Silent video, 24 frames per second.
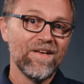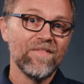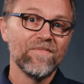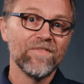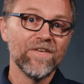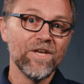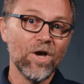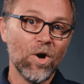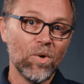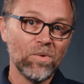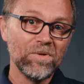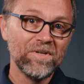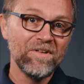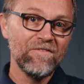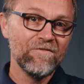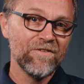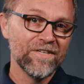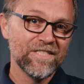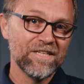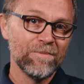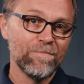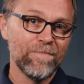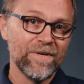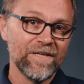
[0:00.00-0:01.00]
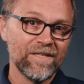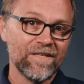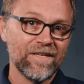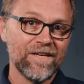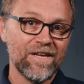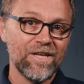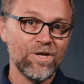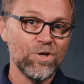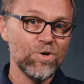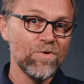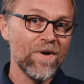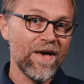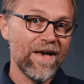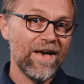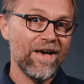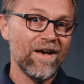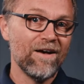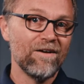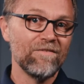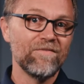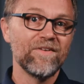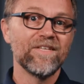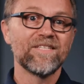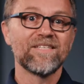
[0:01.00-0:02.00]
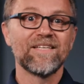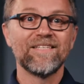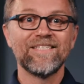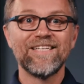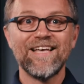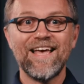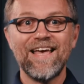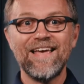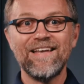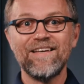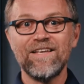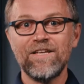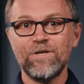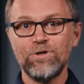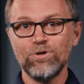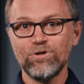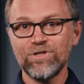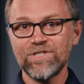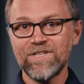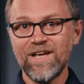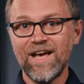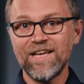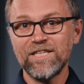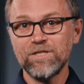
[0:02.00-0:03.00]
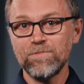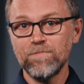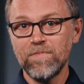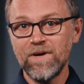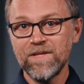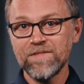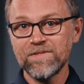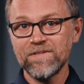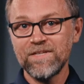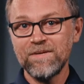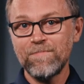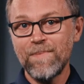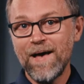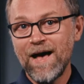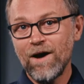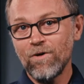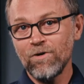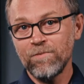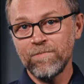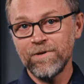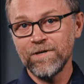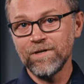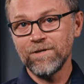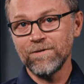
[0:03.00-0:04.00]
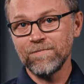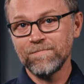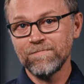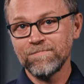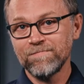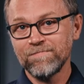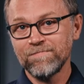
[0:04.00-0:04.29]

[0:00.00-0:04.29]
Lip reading: The only visibility you have is contained in your site's monthly power bill,